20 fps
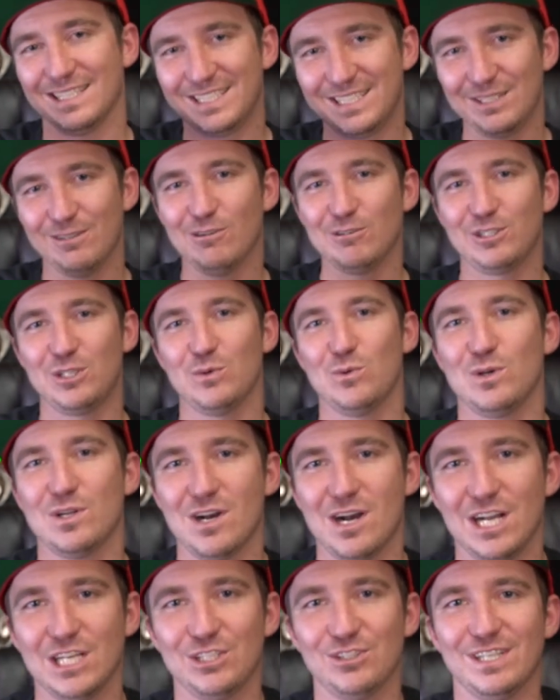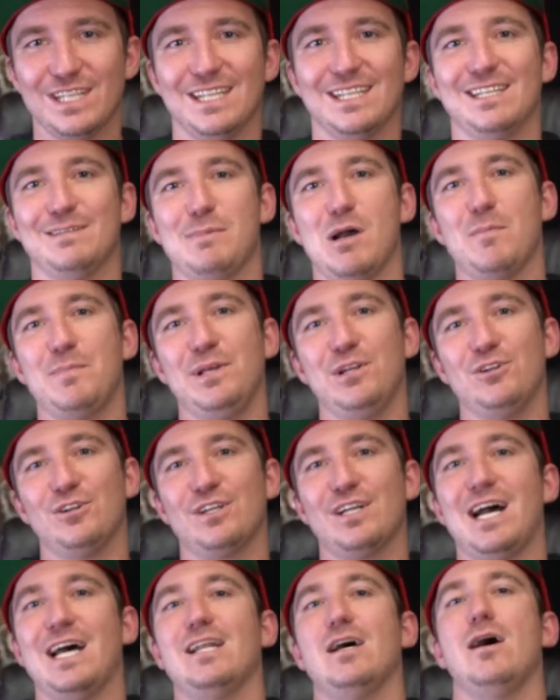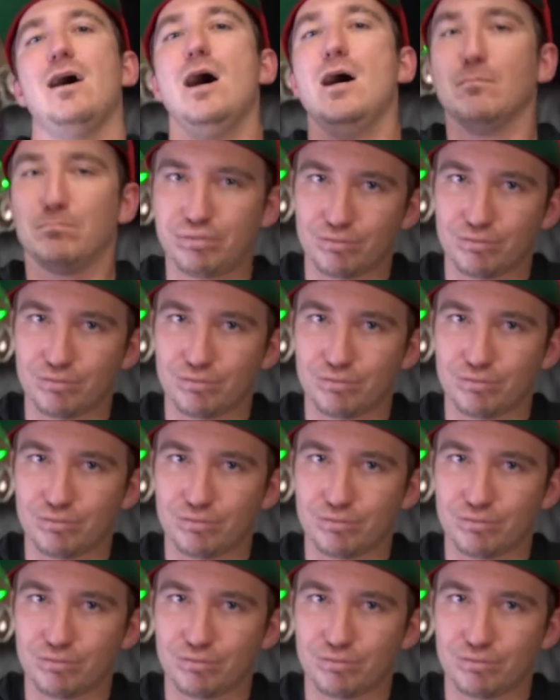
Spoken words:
0 to 100, Mount Peter got a